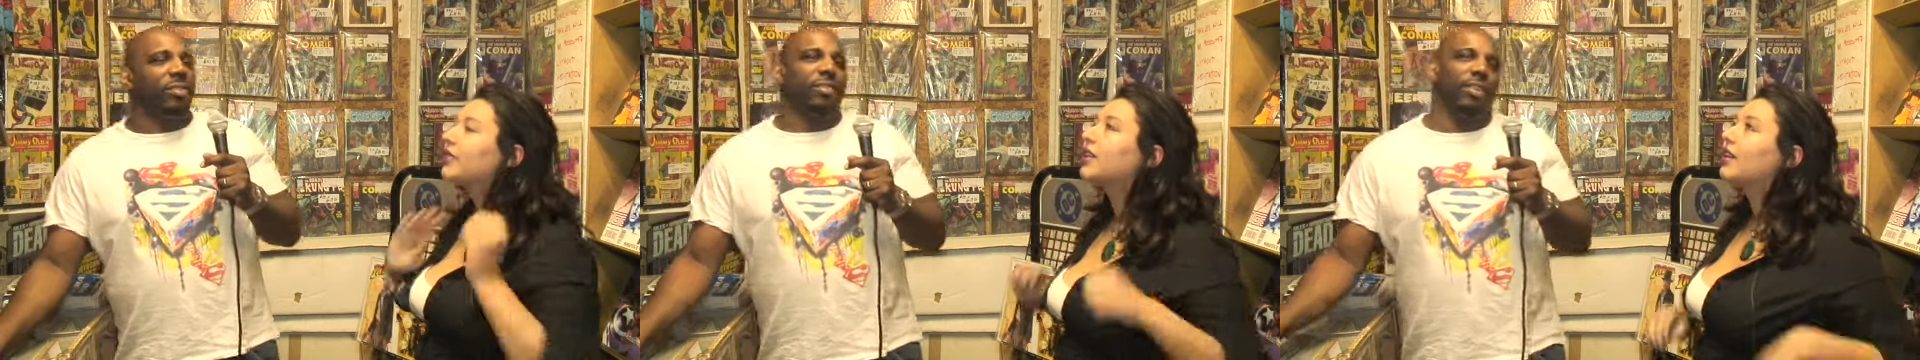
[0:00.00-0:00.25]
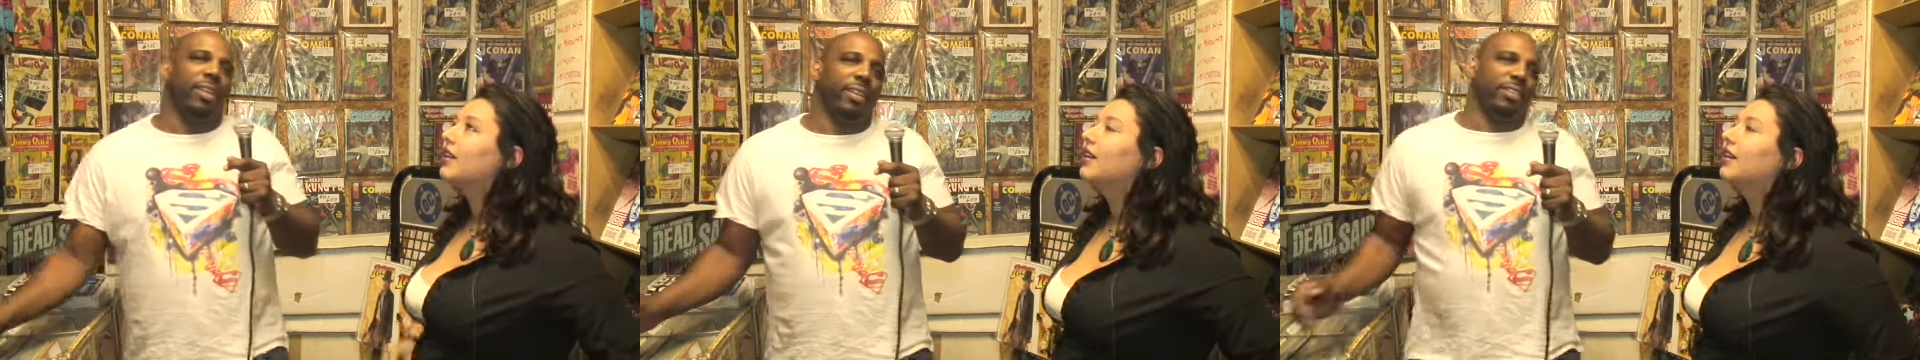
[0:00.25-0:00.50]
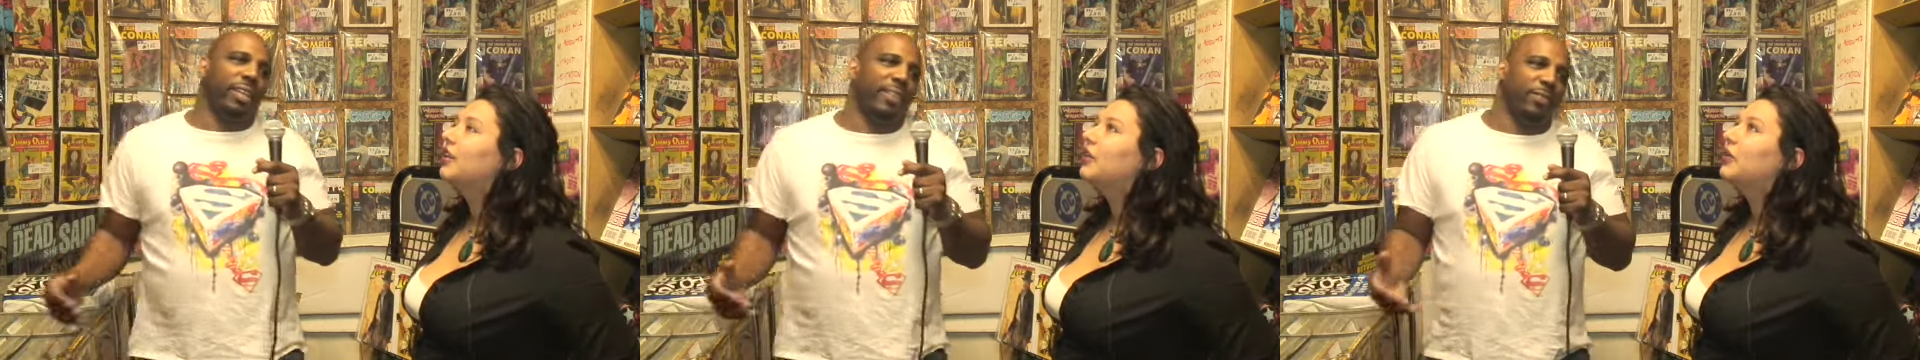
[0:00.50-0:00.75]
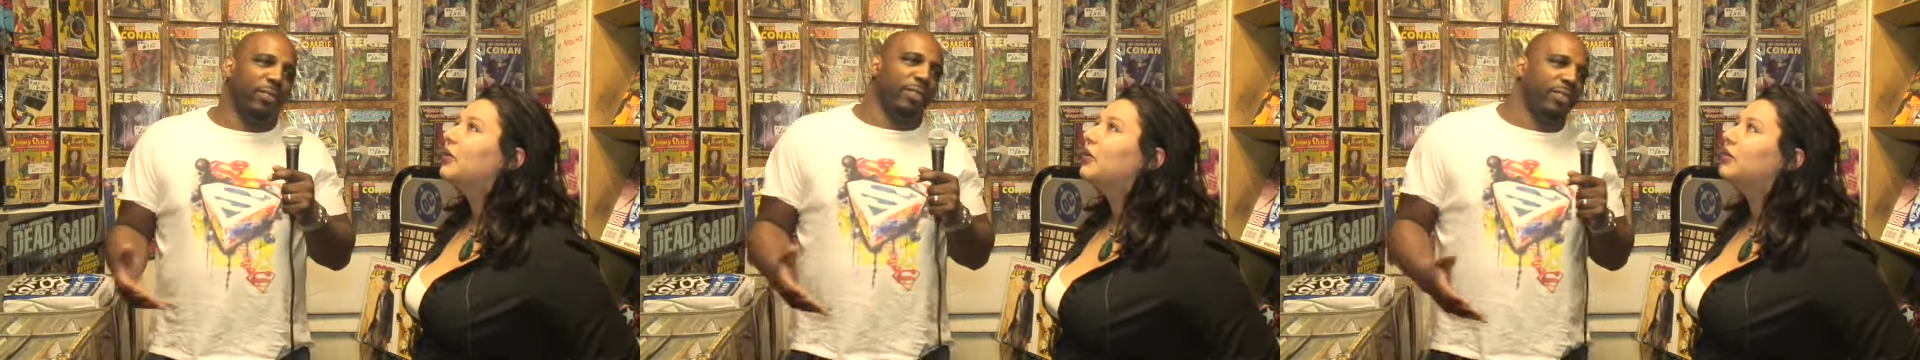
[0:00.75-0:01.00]
Speaker 1: Like, say
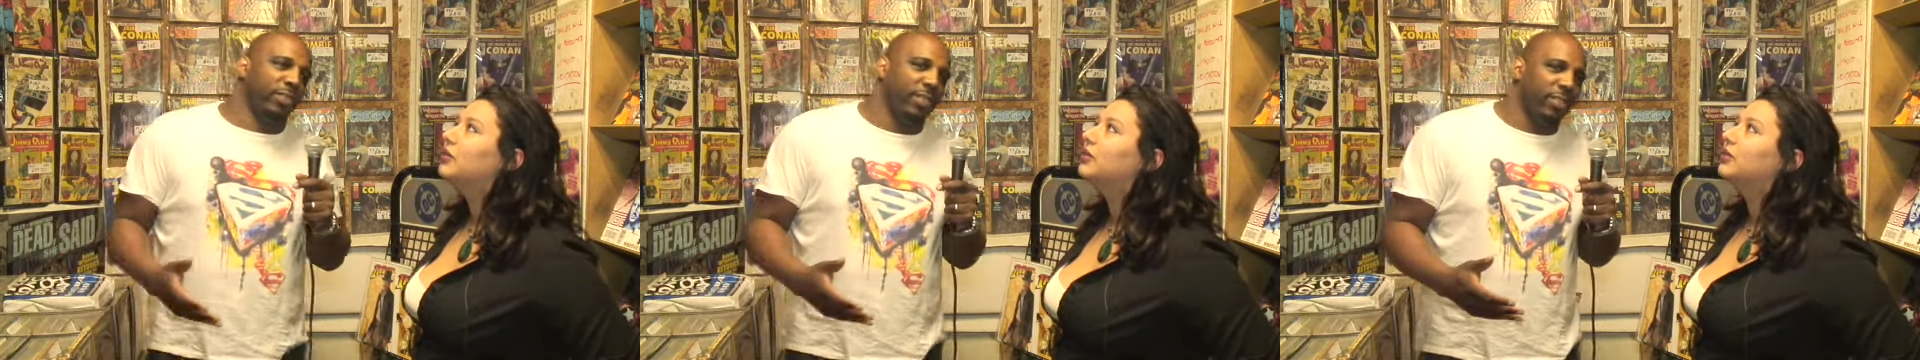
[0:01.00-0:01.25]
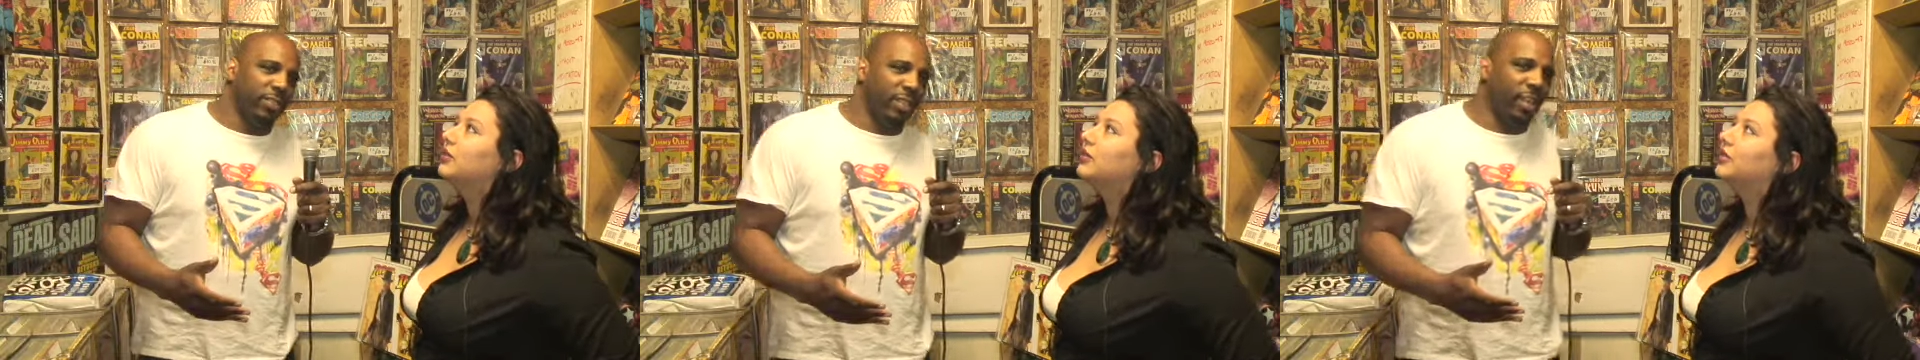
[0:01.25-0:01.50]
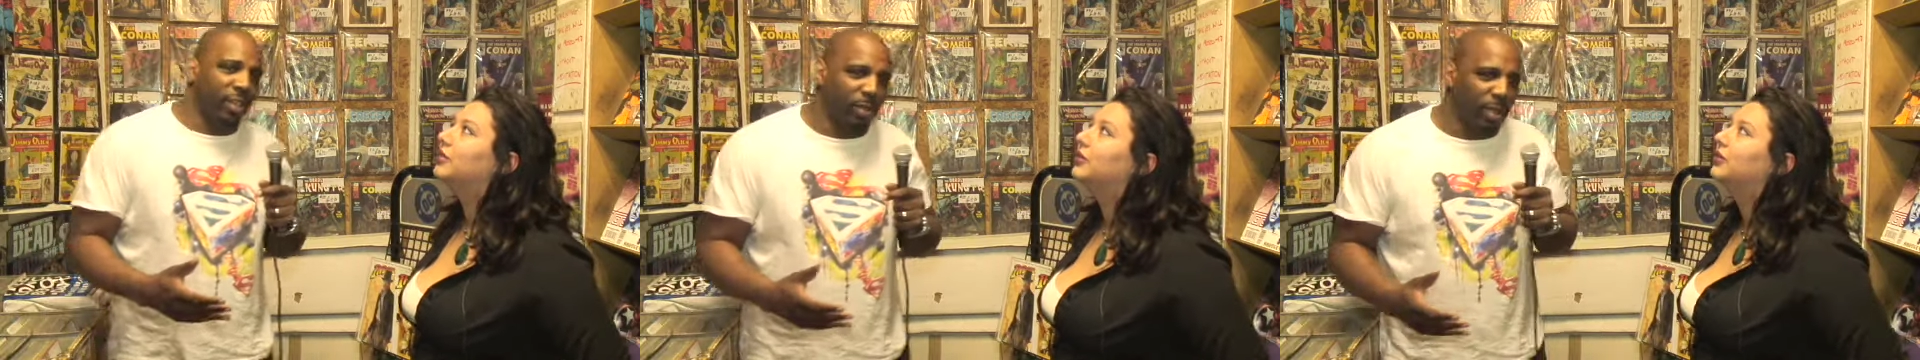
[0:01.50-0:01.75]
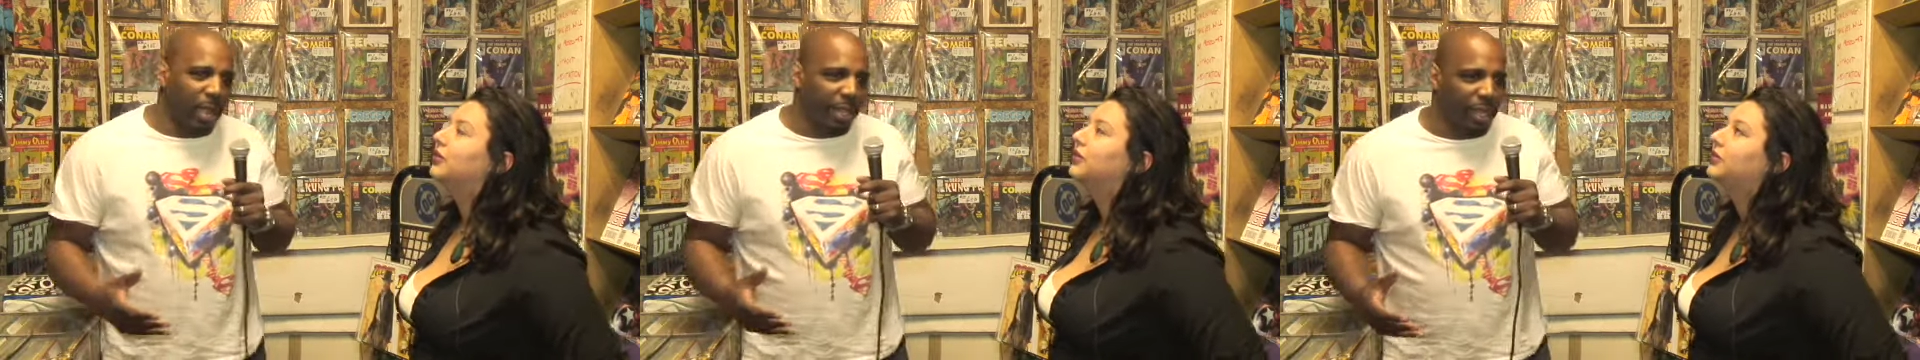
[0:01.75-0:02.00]
for instance, are you
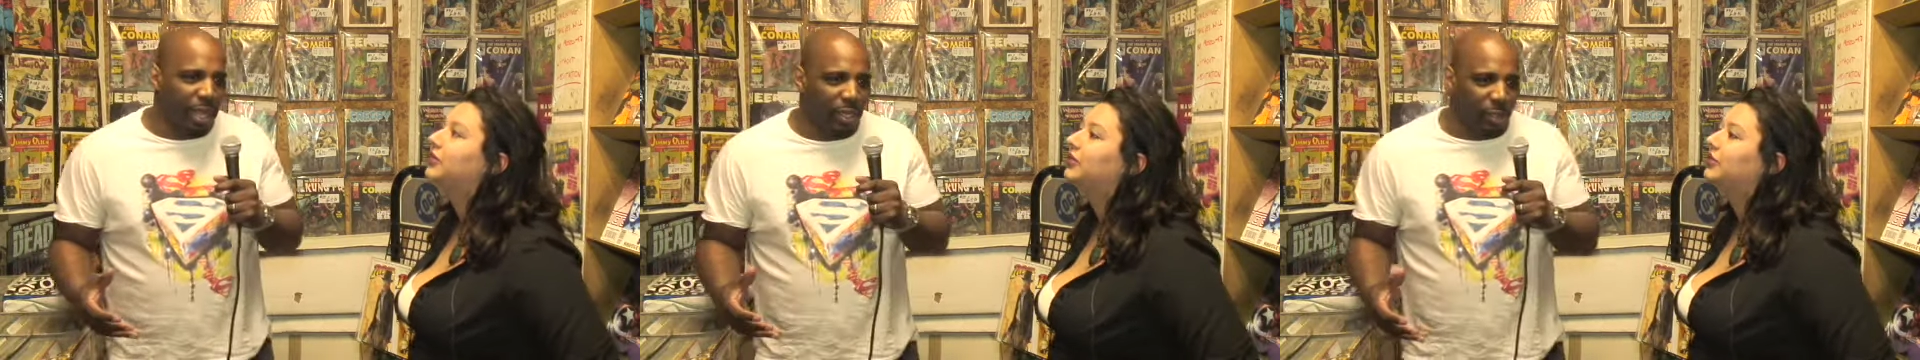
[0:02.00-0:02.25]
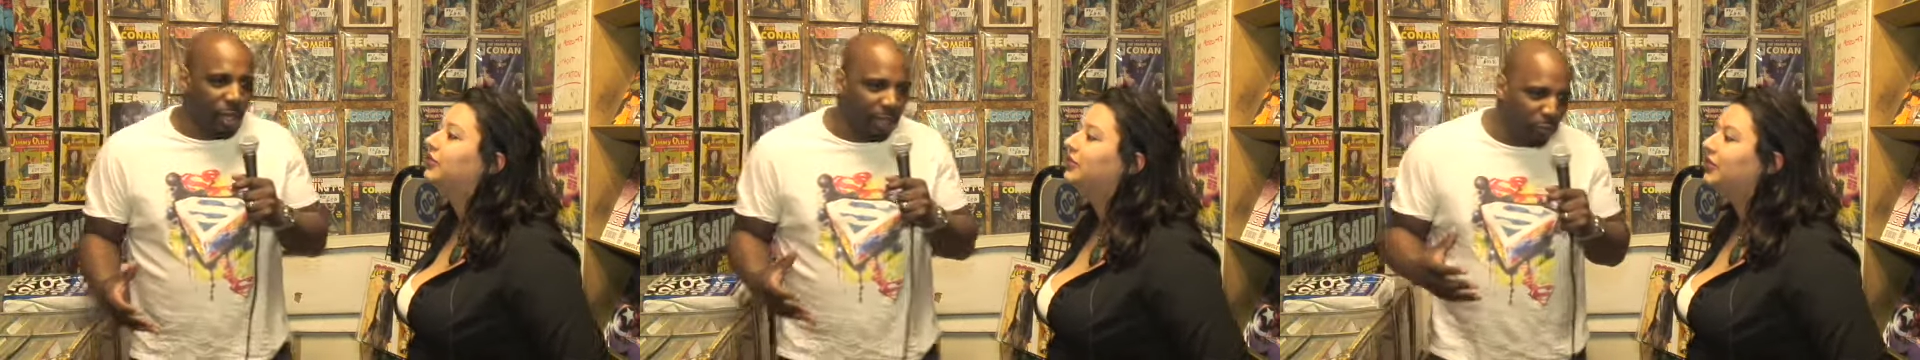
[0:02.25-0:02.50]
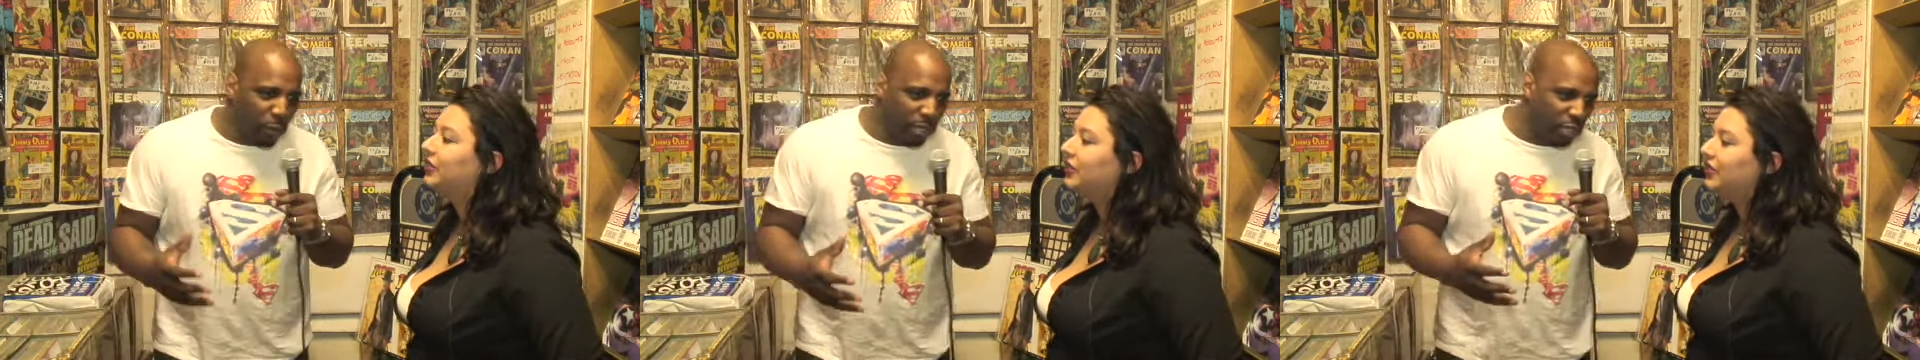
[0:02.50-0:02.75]
like are you like the Red